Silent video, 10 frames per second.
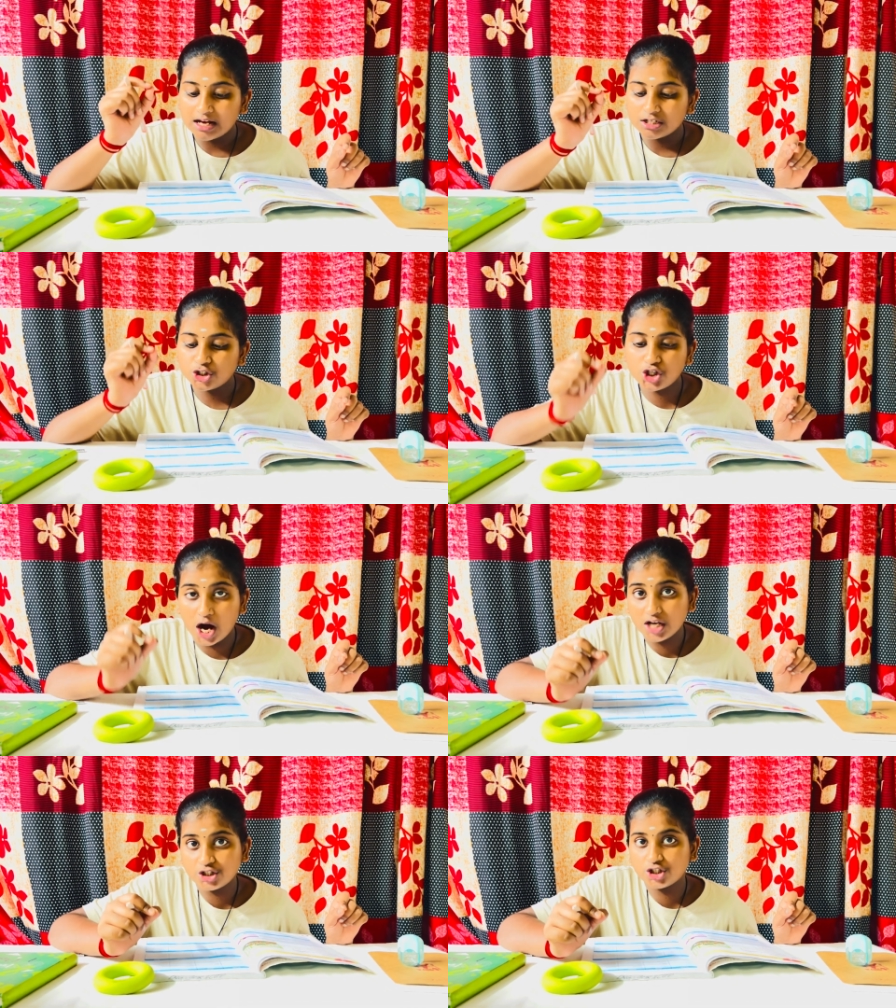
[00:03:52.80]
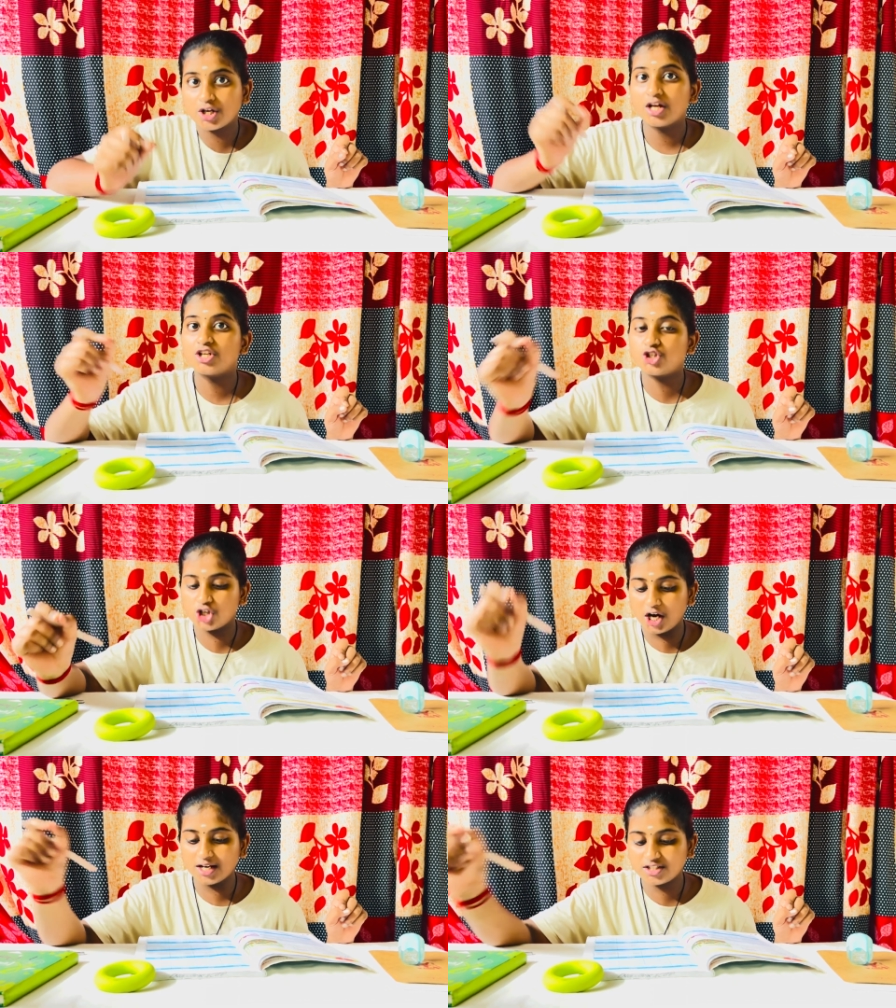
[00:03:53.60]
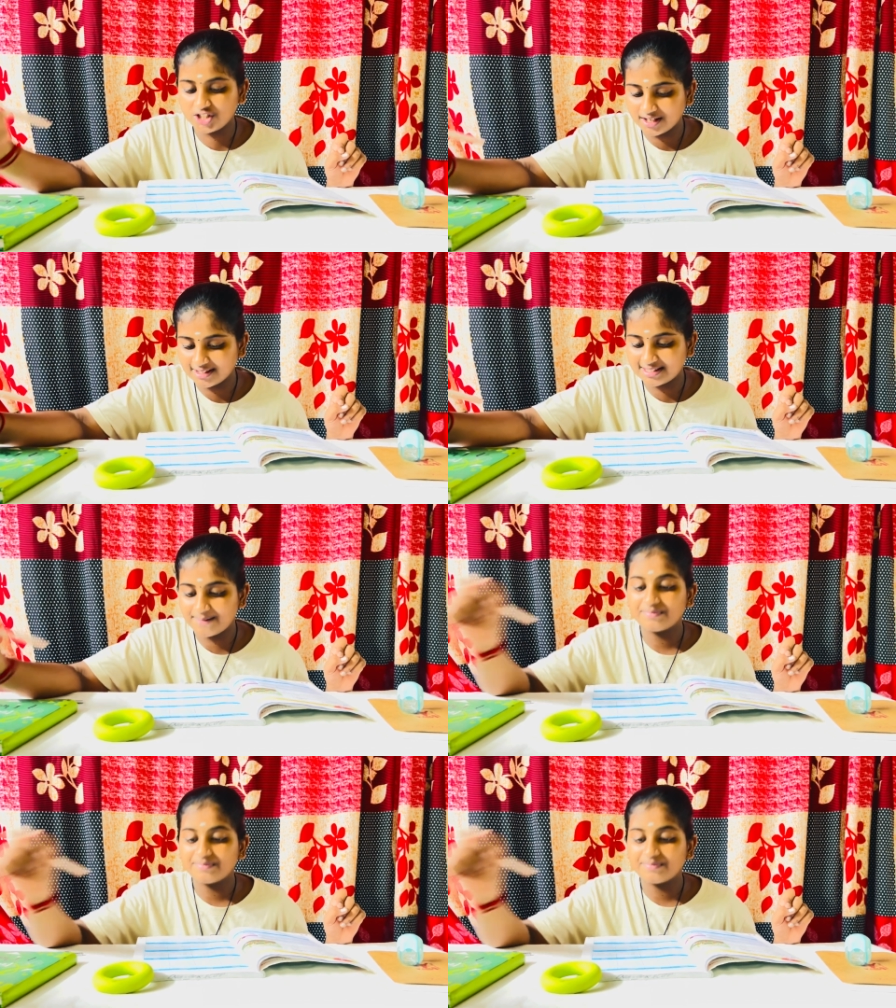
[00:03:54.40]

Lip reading: Church, churches.